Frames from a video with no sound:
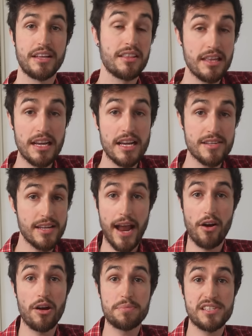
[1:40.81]
And the thing is,
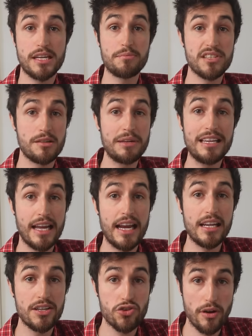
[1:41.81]
up seems to be
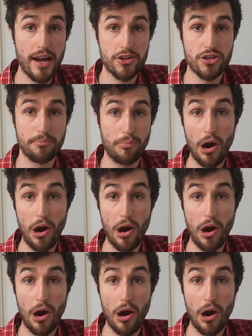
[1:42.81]
gaining traction